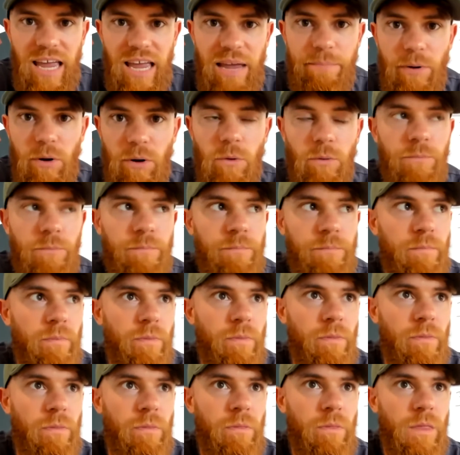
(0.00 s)
table
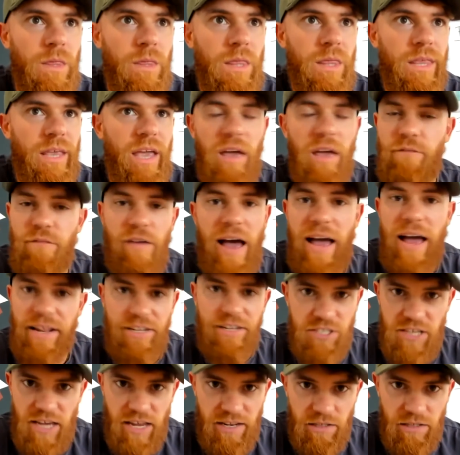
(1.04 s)

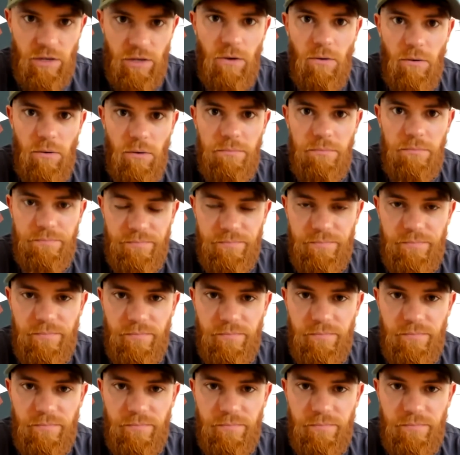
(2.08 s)
if I had said no.